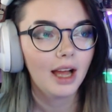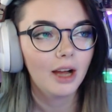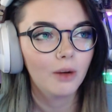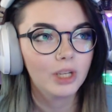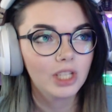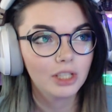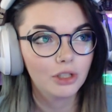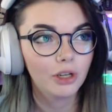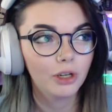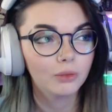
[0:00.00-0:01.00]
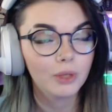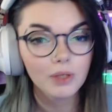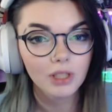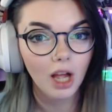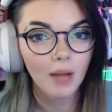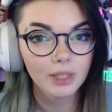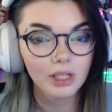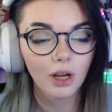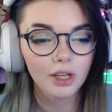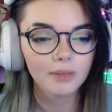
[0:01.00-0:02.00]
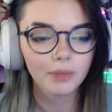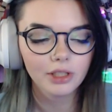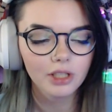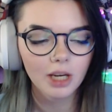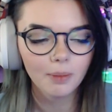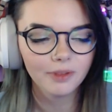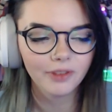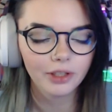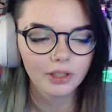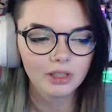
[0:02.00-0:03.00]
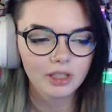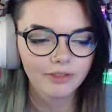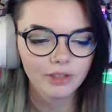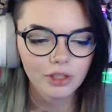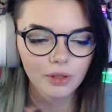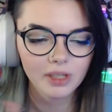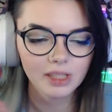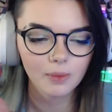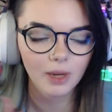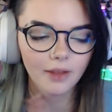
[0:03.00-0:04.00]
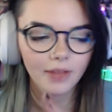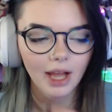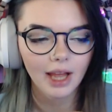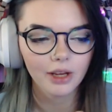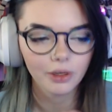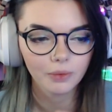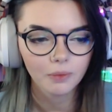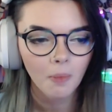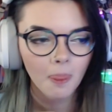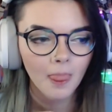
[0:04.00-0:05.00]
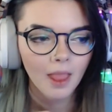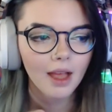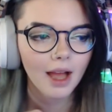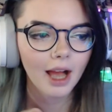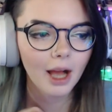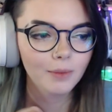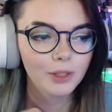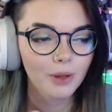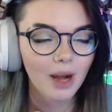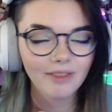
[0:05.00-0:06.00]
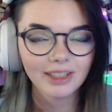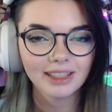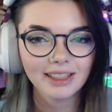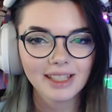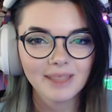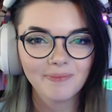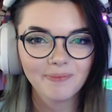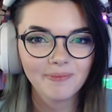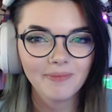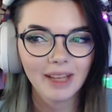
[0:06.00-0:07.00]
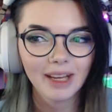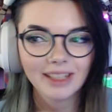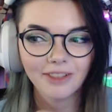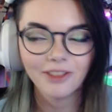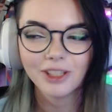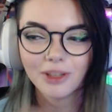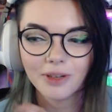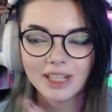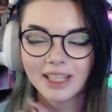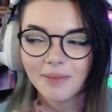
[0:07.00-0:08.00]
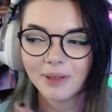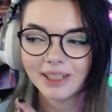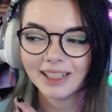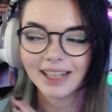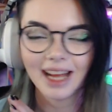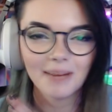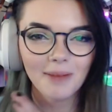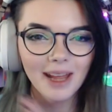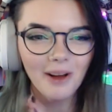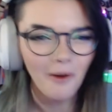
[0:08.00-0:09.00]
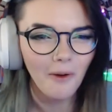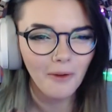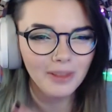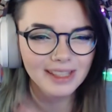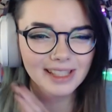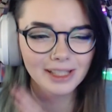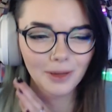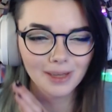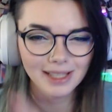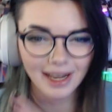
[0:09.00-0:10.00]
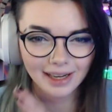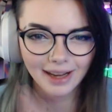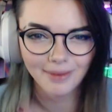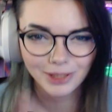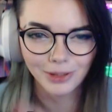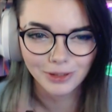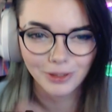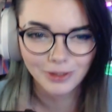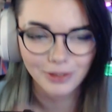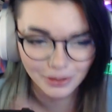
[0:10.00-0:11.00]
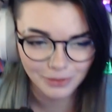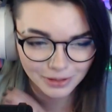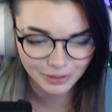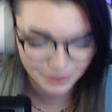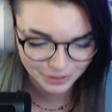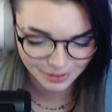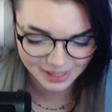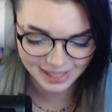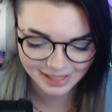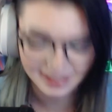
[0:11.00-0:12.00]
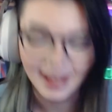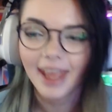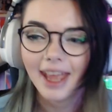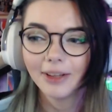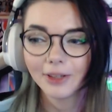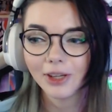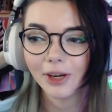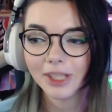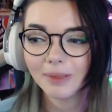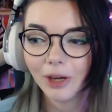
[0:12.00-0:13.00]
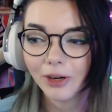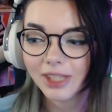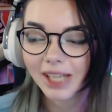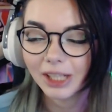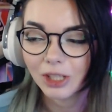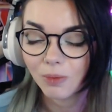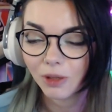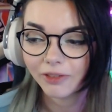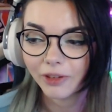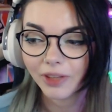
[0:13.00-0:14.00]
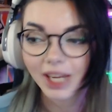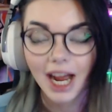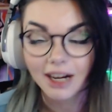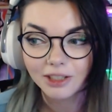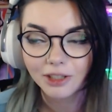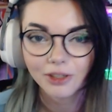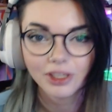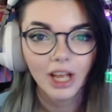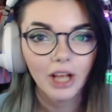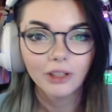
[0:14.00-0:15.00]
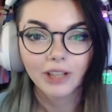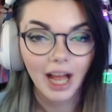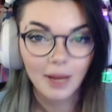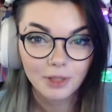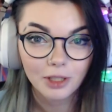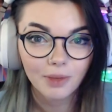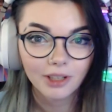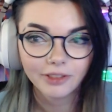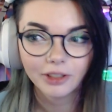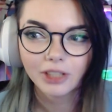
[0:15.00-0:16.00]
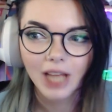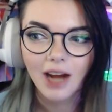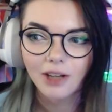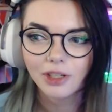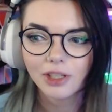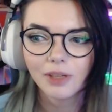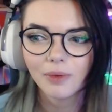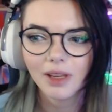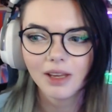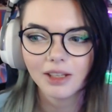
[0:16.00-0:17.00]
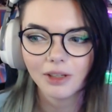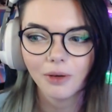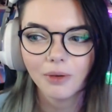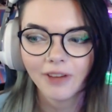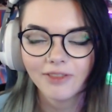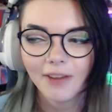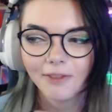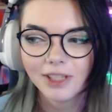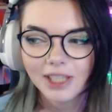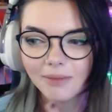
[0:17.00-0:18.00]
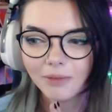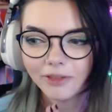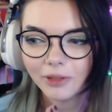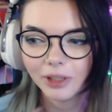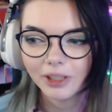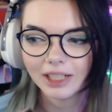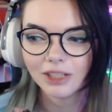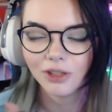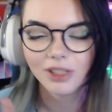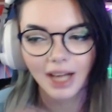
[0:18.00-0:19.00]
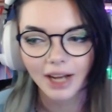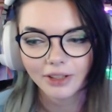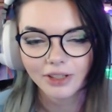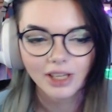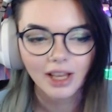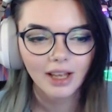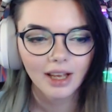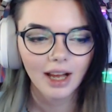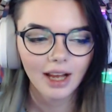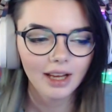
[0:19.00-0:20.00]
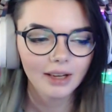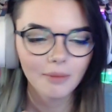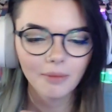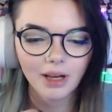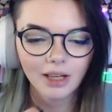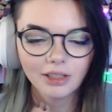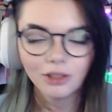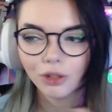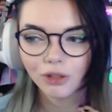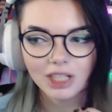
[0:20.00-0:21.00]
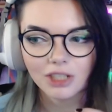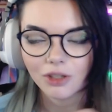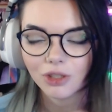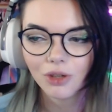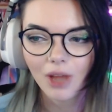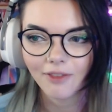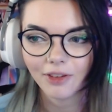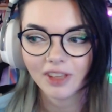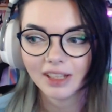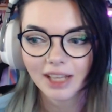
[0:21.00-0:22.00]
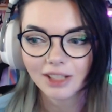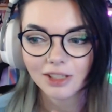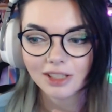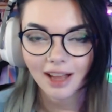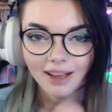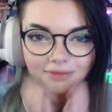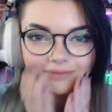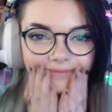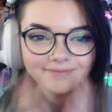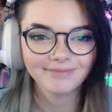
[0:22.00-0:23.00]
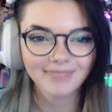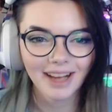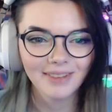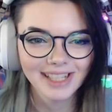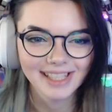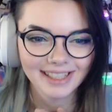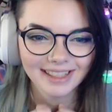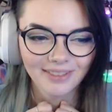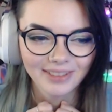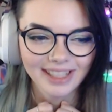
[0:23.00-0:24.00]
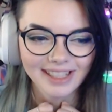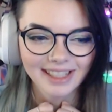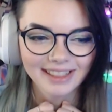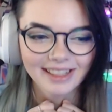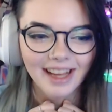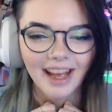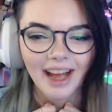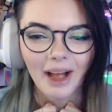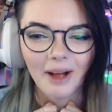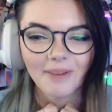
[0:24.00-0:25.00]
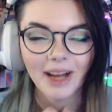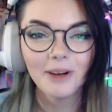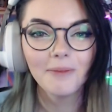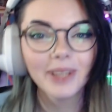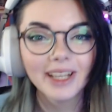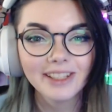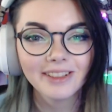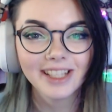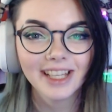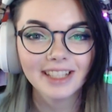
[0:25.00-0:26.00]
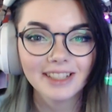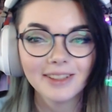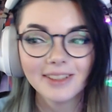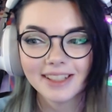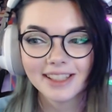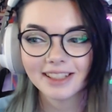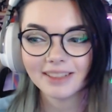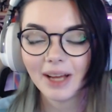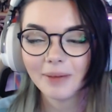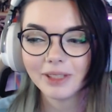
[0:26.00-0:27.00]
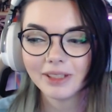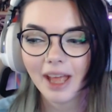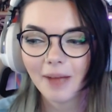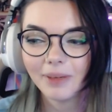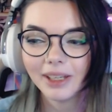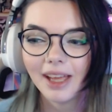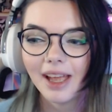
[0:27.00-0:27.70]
which I do own, which was absolutely awesome. But there's a couple of other different stories as well that I own. So having this like different stories get put in an anime, oh, this is so exciting. I'm so excited. It looks awesome. The art style looks beautiful. The characters look absolutely beautiful. Characters that we, you know, have never seen before, like new styles, new creatures, new everything. It just, I'm excited. I'm really excited. I hope you guys are excited too. This is gonna be absolutely epic.